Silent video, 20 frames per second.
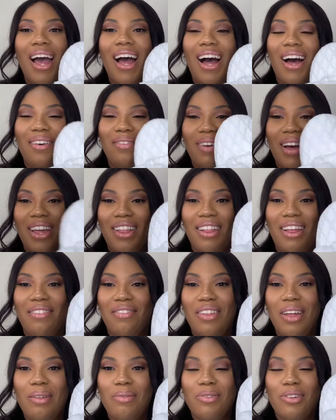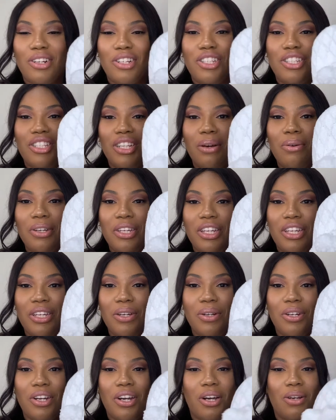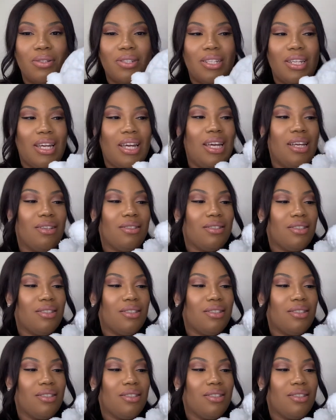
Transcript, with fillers: Um, I love them. They're so cute and cozy.